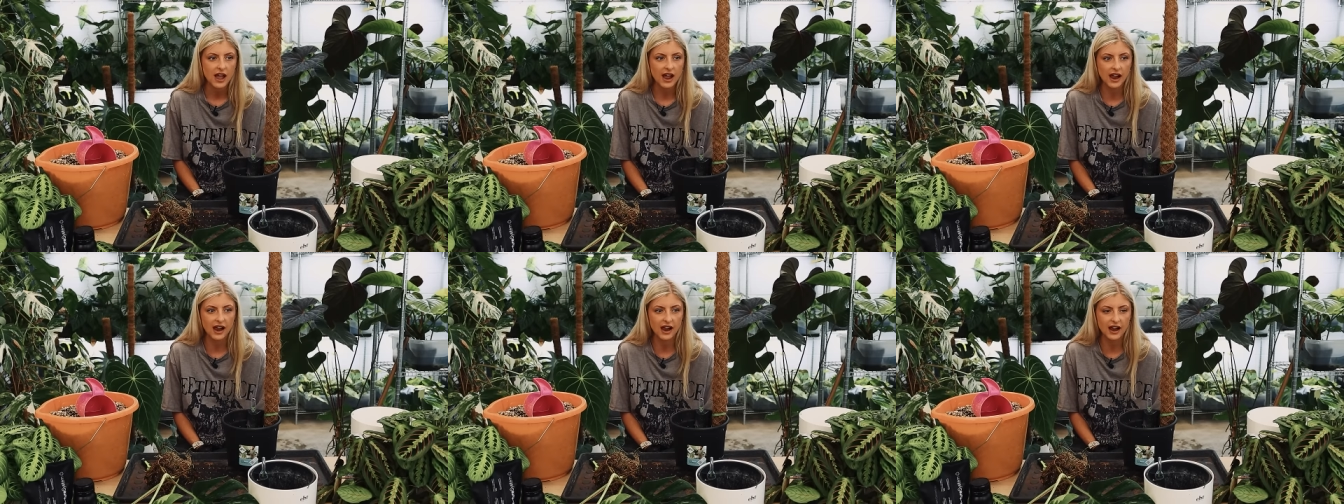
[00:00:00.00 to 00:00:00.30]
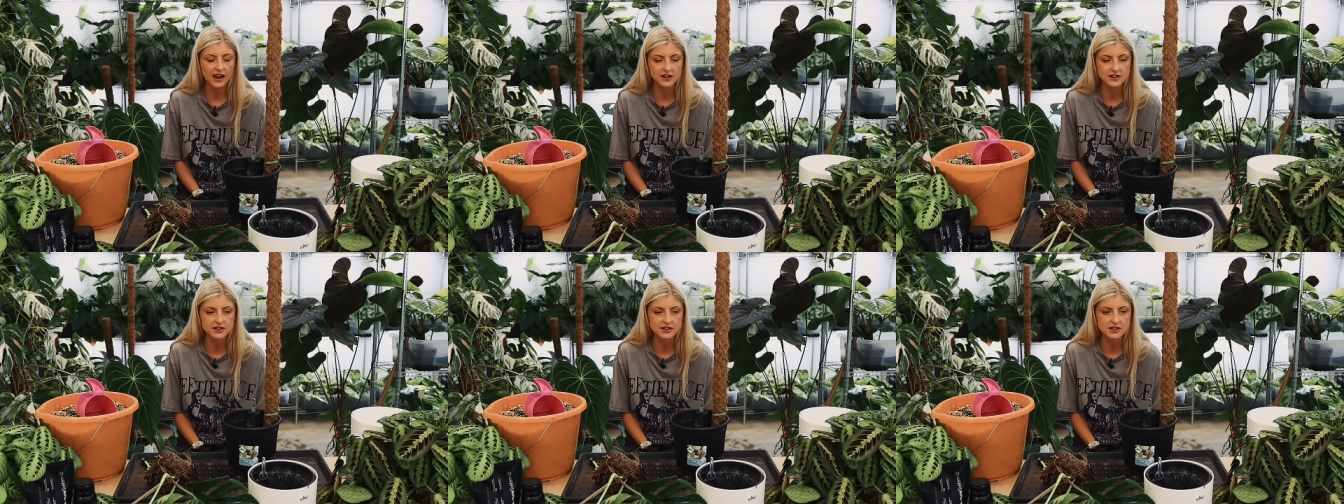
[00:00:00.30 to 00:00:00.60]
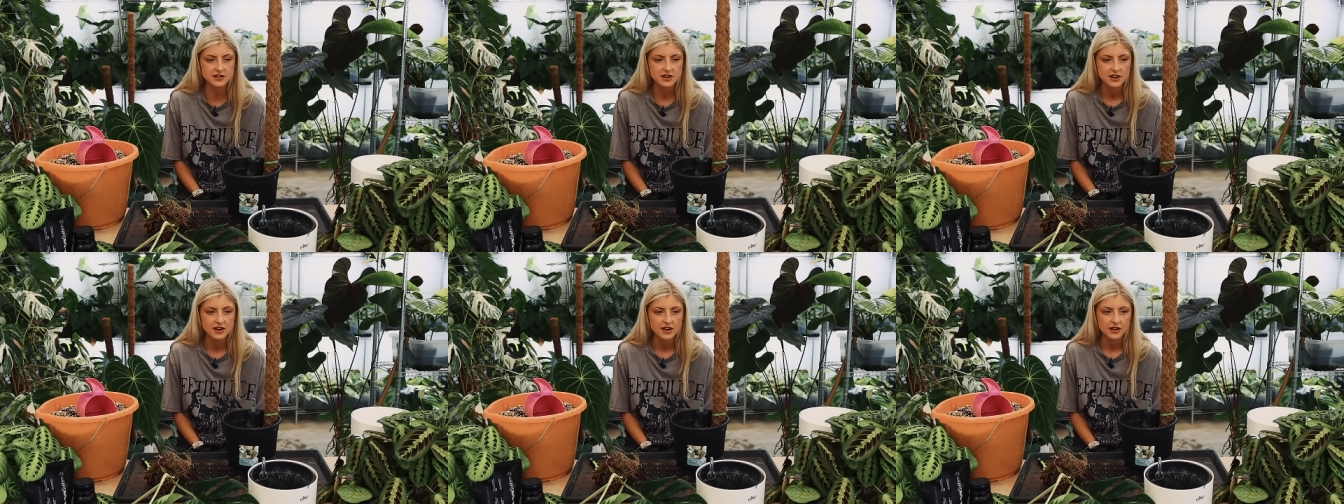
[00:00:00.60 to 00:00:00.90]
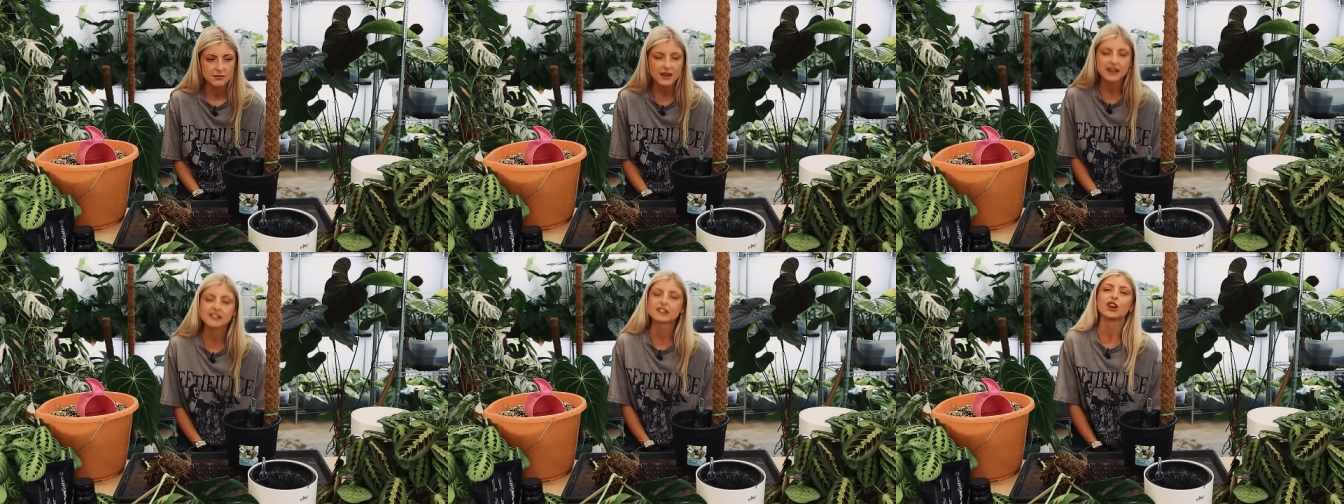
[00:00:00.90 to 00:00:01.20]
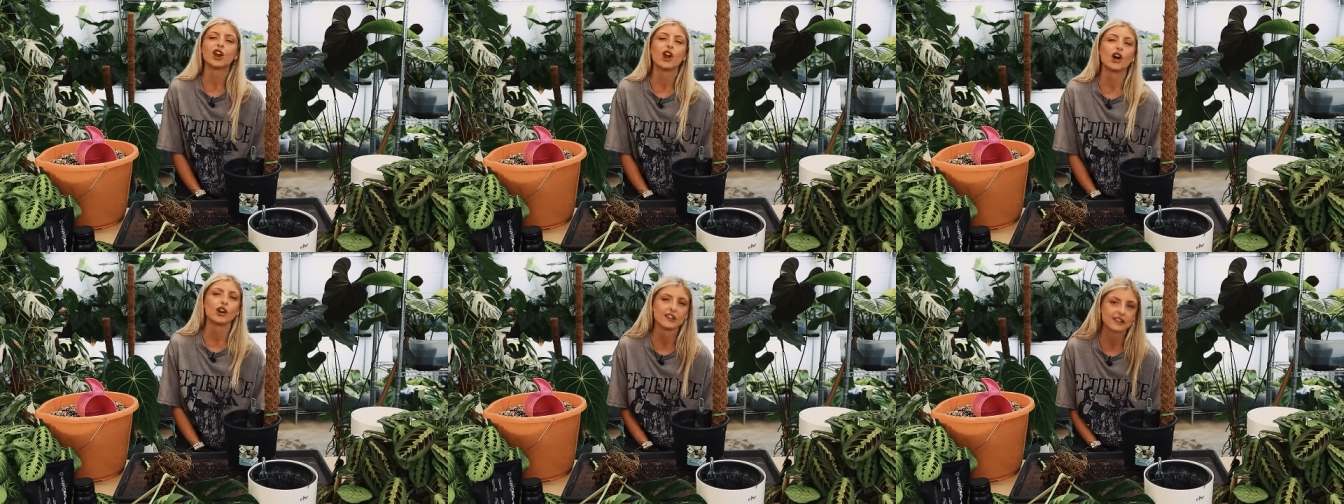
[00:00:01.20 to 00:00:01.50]
and makes
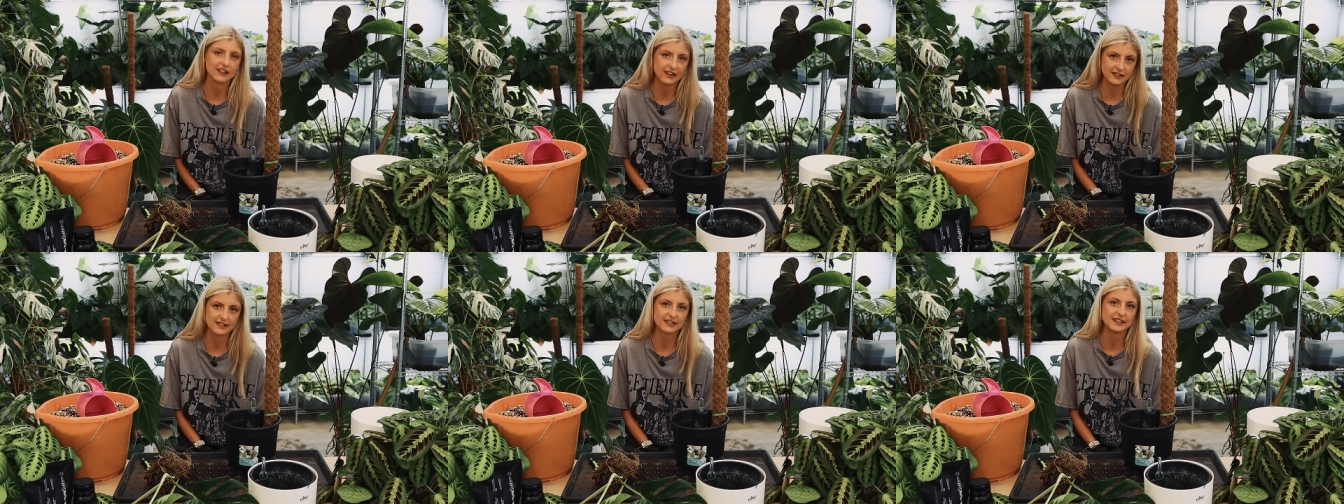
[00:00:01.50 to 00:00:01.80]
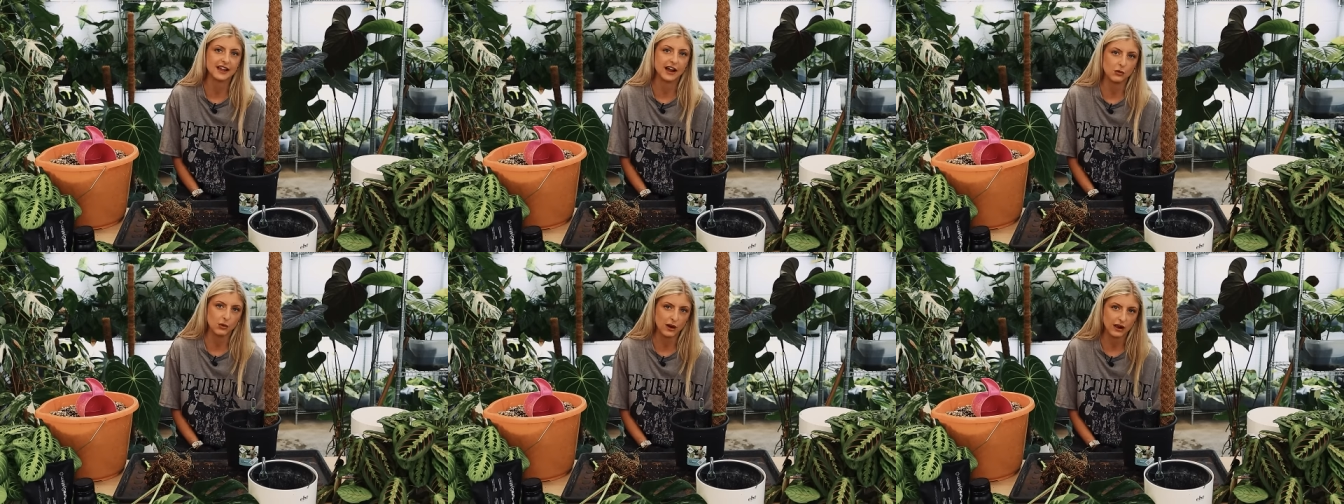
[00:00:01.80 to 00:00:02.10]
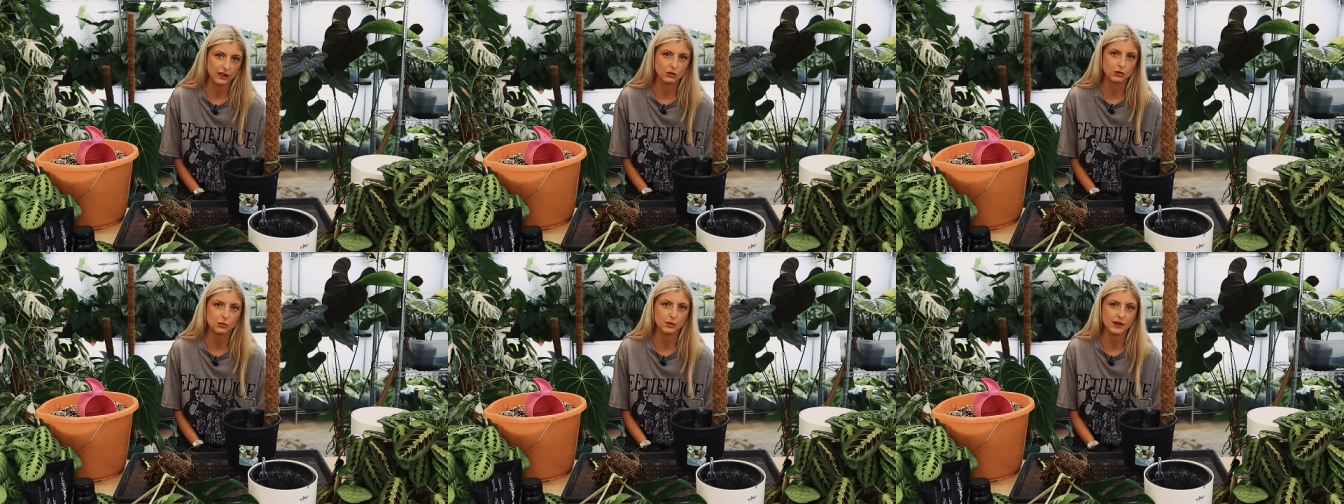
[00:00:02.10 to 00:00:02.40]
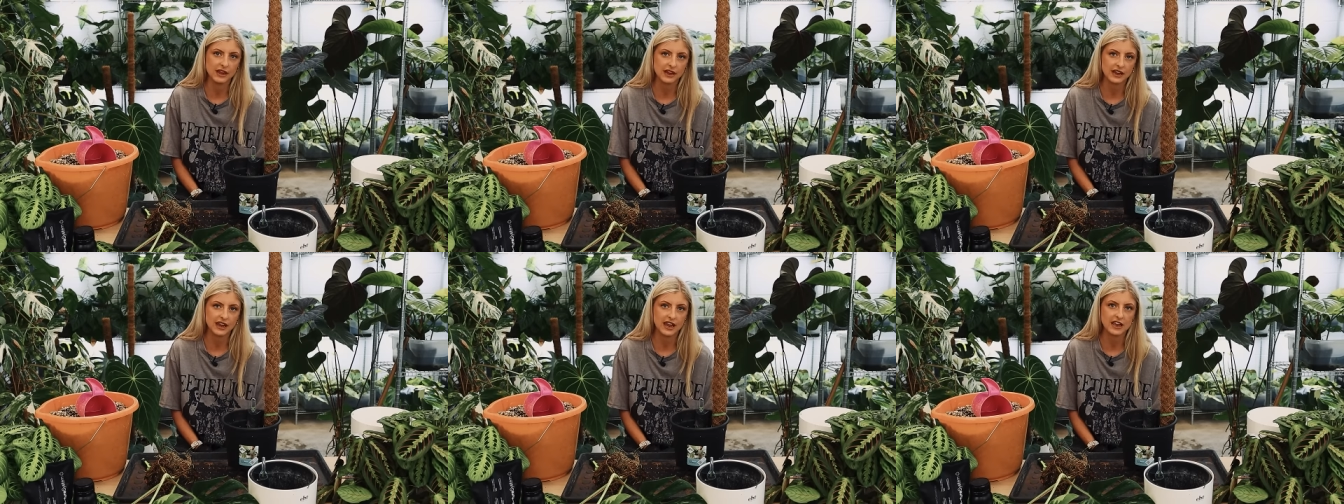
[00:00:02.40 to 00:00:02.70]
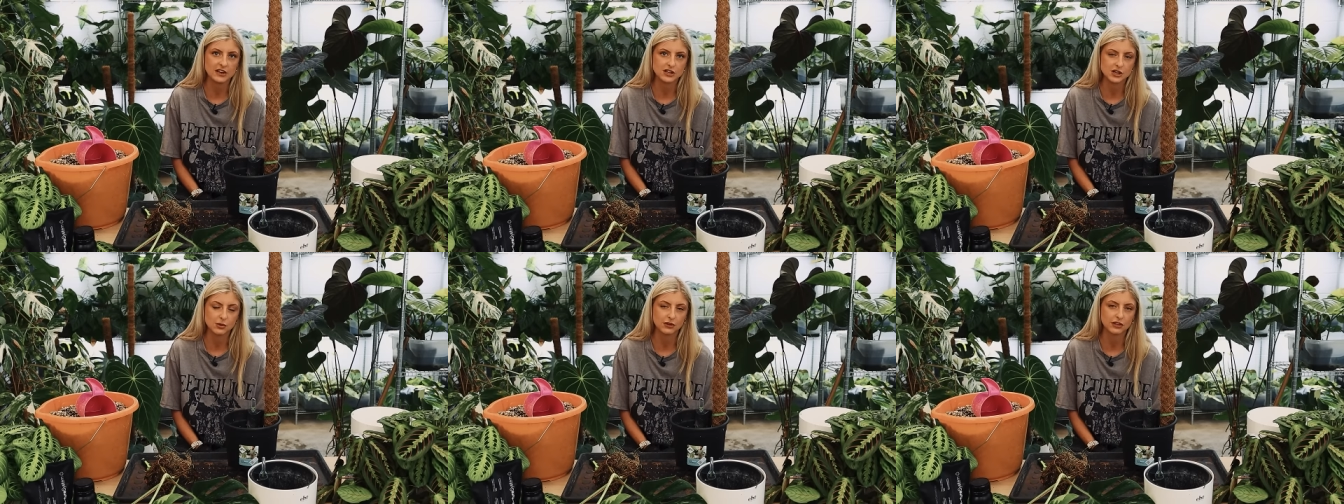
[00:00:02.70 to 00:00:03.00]
a lot of sense now While they were being
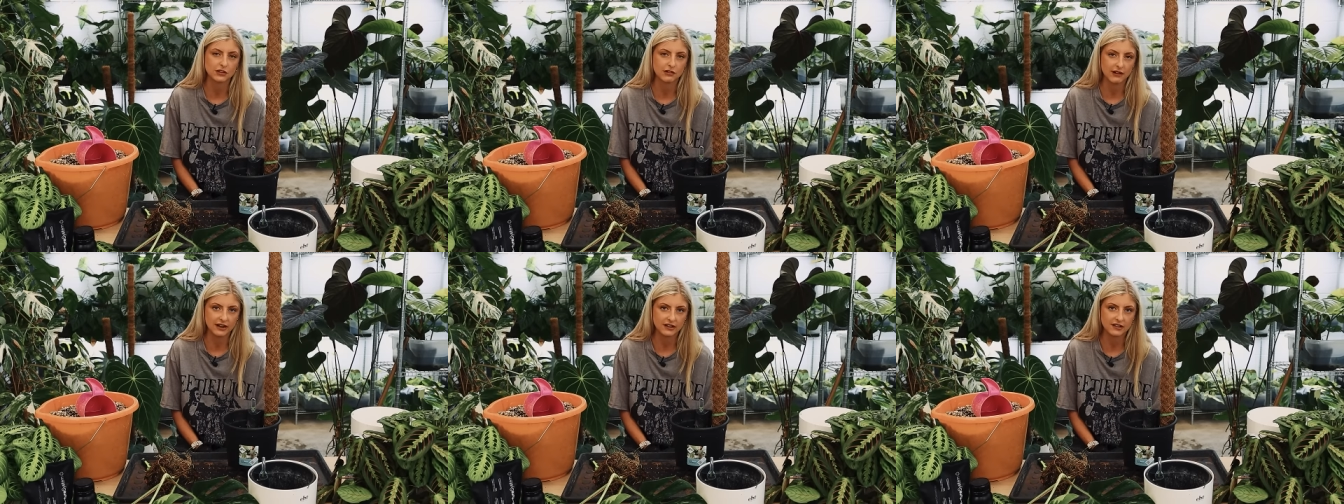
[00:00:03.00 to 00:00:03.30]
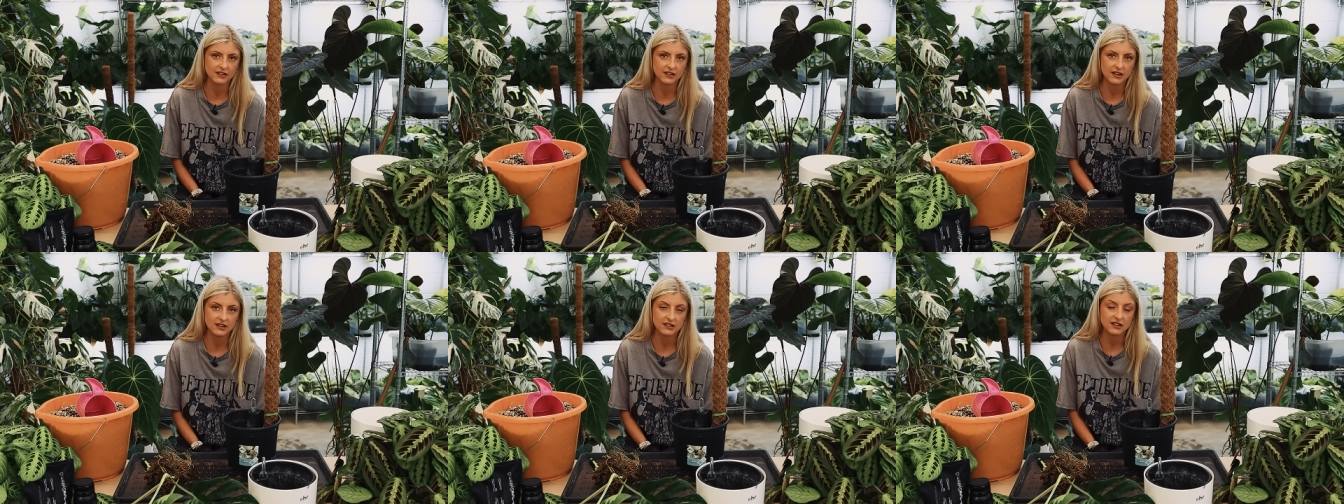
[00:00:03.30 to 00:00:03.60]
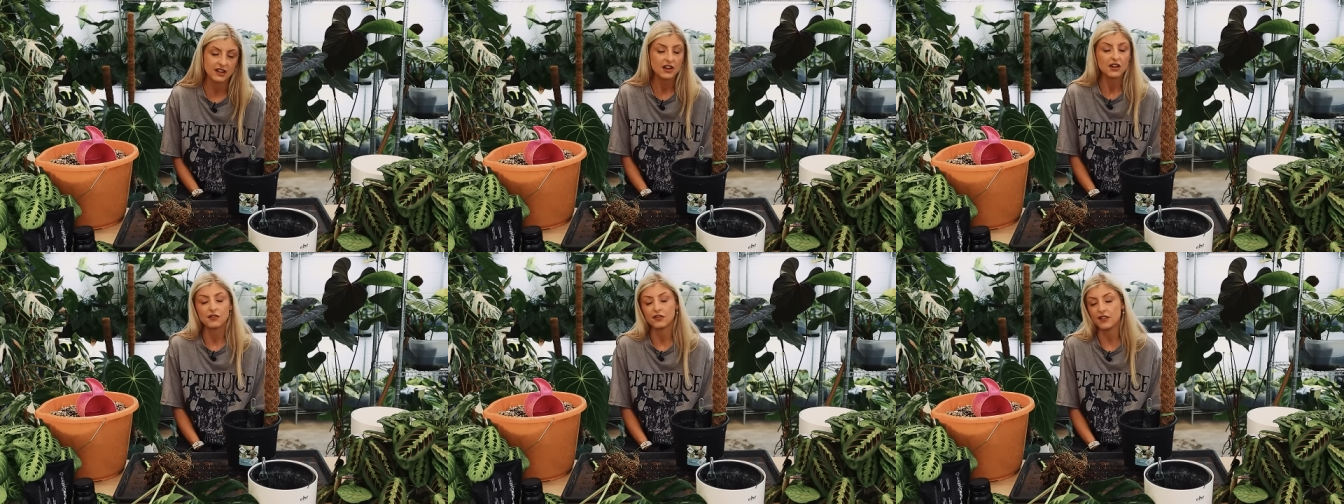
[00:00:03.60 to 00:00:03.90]
cagey with their answers.